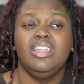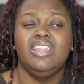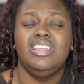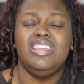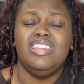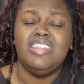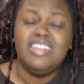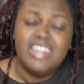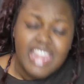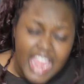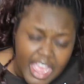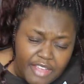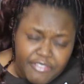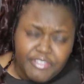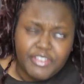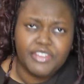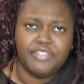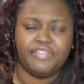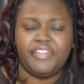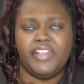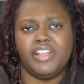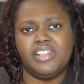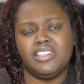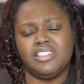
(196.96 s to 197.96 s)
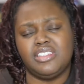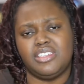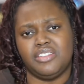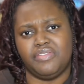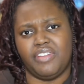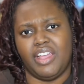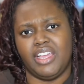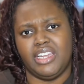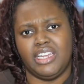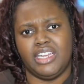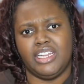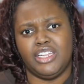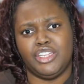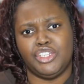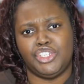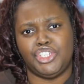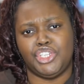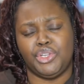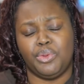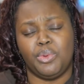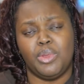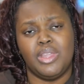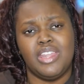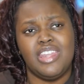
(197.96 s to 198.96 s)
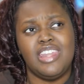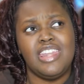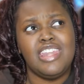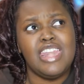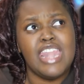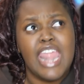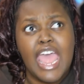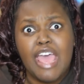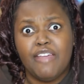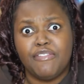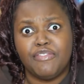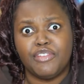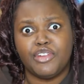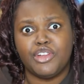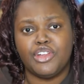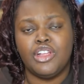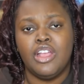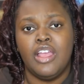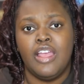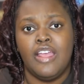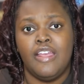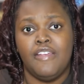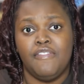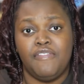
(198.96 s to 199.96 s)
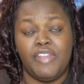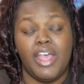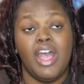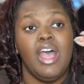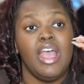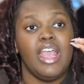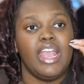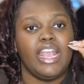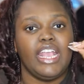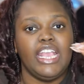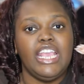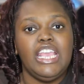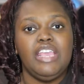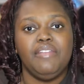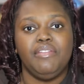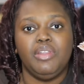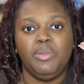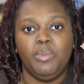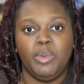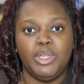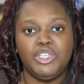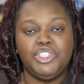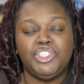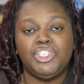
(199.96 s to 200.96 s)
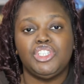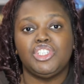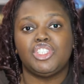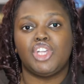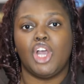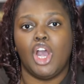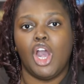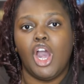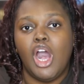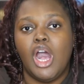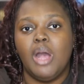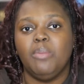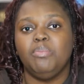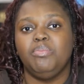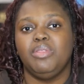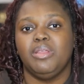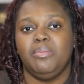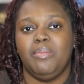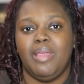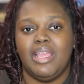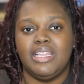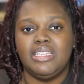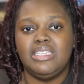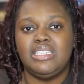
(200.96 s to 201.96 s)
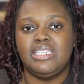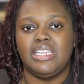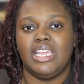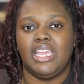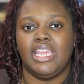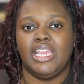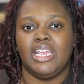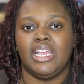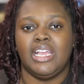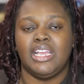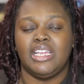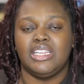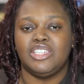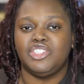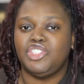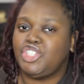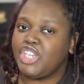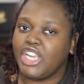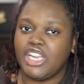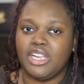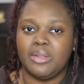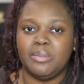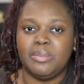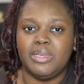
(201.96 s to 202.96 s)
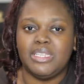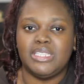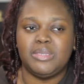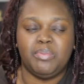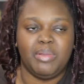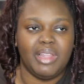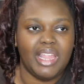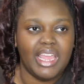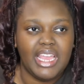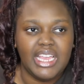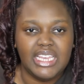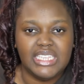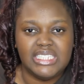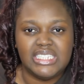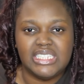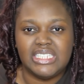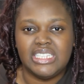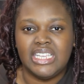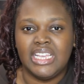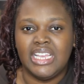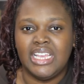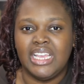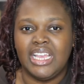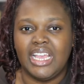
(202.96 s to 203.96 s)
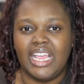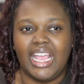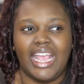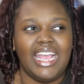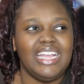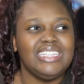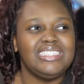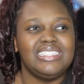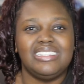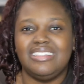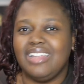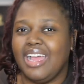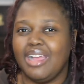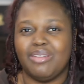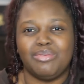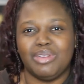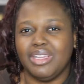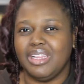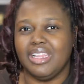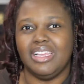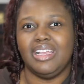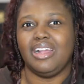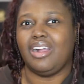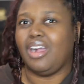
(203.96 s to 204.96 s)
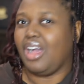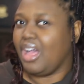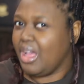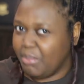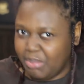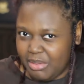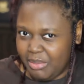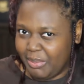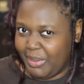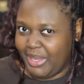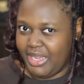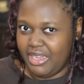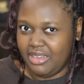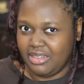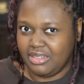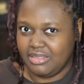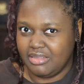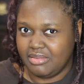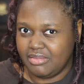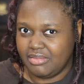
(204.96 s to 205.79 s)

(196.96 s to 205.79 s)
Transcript: never fails to find an issue. Never fail. Even when she's complimenting Jeremy's place, it's not really a compliment.